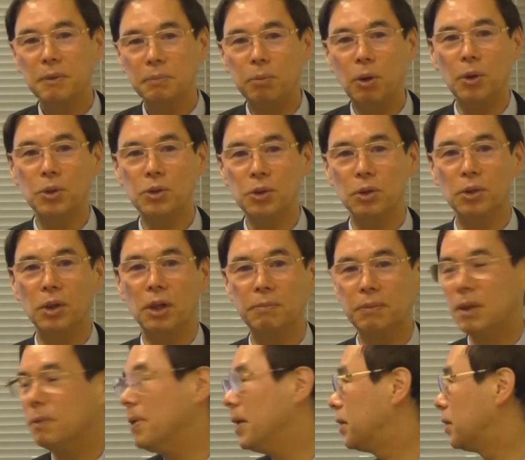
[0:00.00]
portion
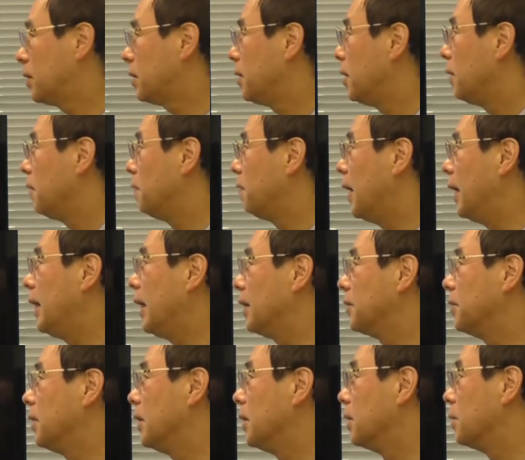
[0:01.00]
of domestic
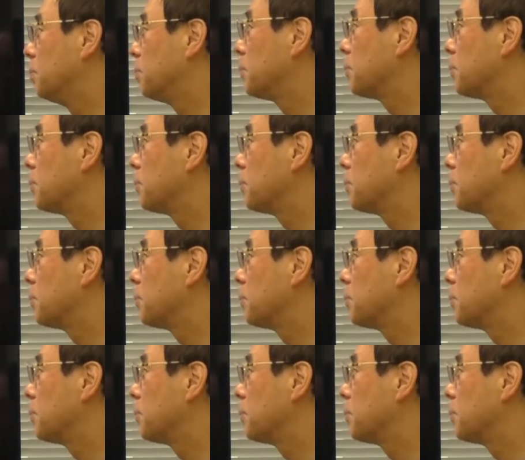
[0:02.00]
financing.